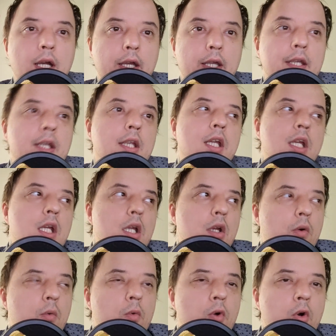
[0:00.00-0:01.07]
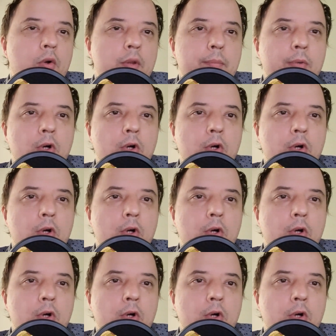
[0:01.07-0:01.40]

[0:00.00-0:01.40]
I wrote a